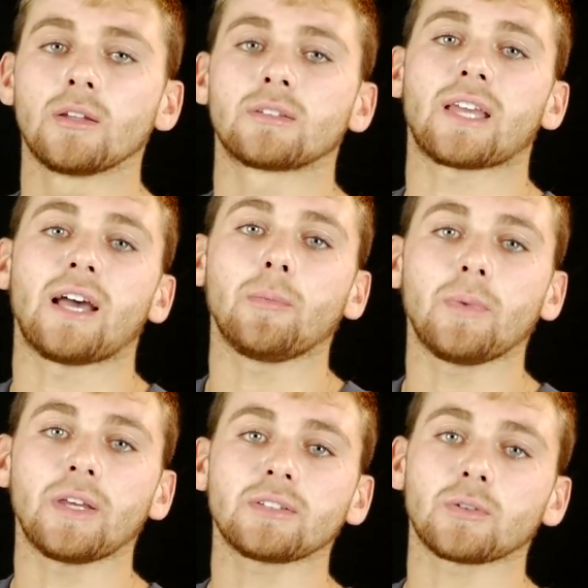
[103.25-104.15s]
To help
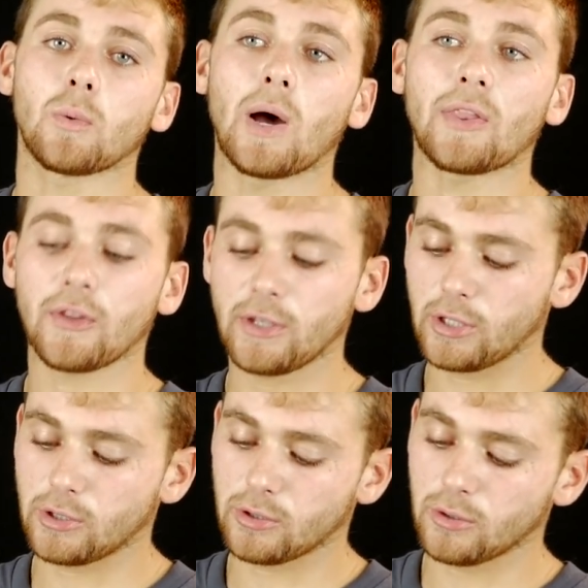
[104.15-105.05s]
this, one thing you
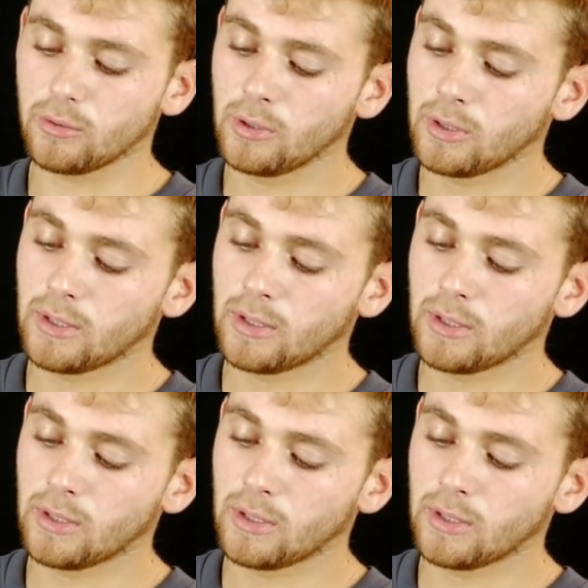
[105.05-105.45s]
can do